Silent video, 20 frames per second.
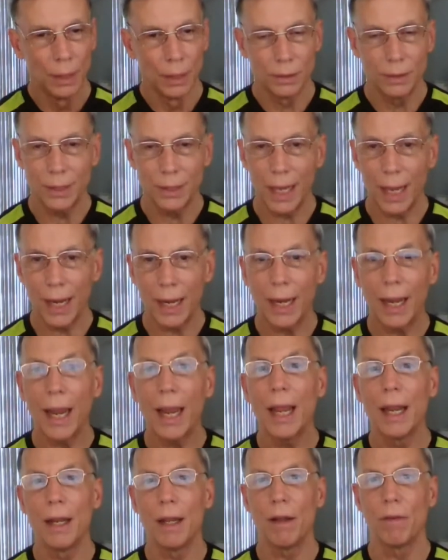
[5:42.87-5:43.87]
say
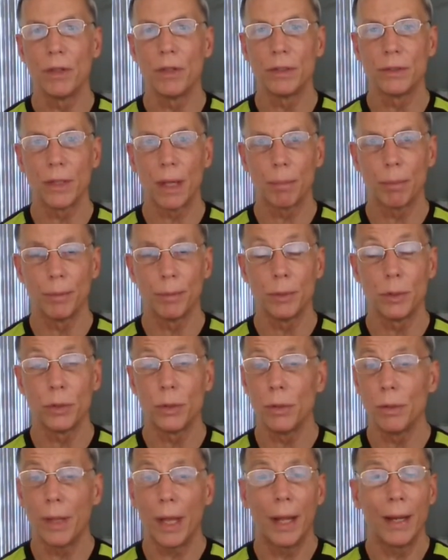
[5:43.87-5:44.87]
any of the supplements
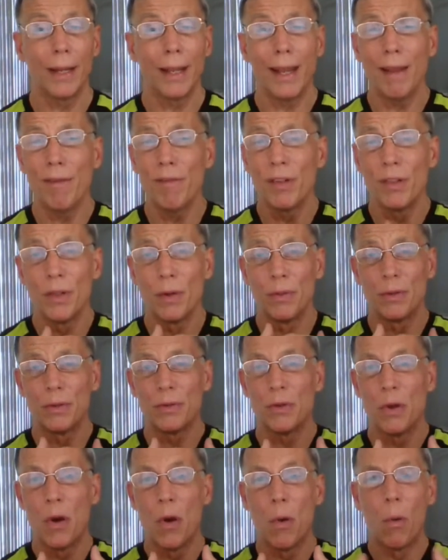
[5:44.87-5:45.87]
do that, even though
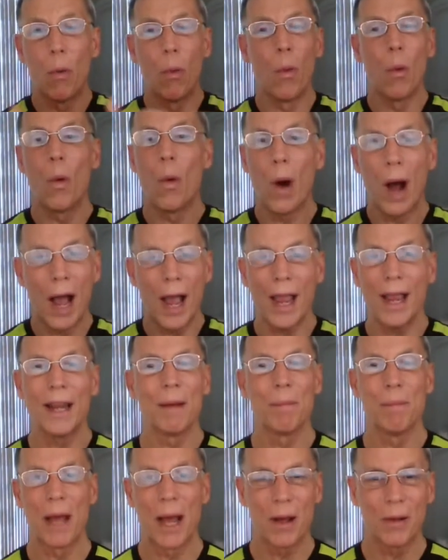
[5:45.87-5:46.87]
there's wide
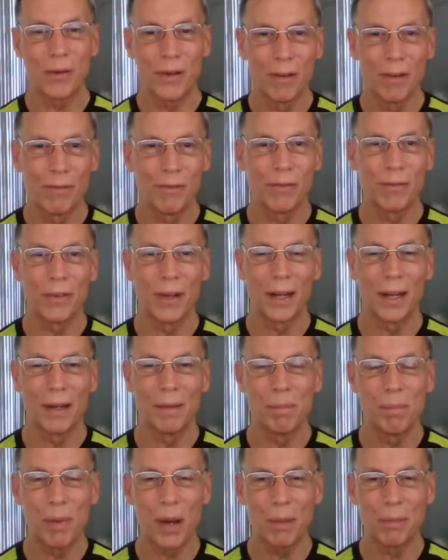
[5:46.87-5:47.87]
amount of
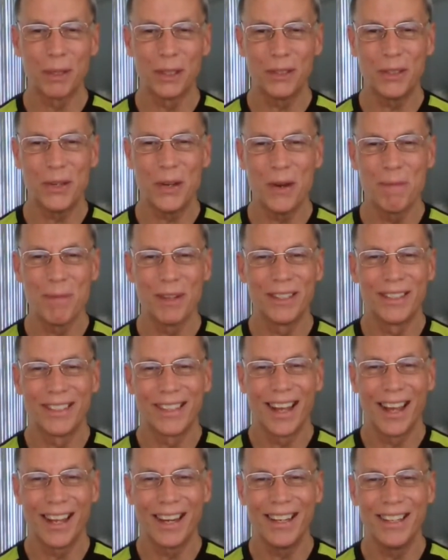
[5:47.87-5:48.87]
uh, published human
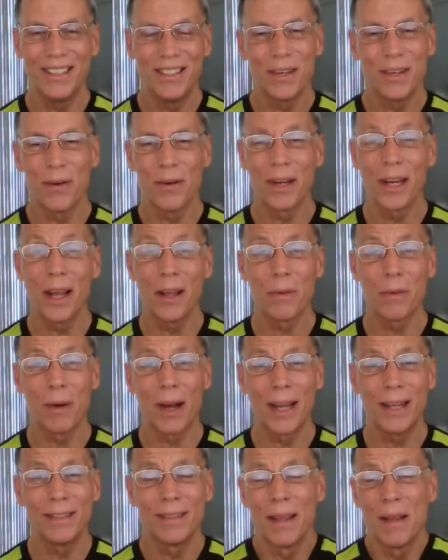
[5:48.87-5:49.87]
studies showing
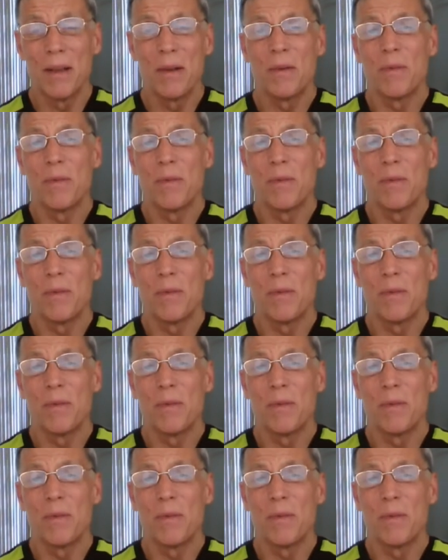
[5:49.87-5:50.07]
otherwise.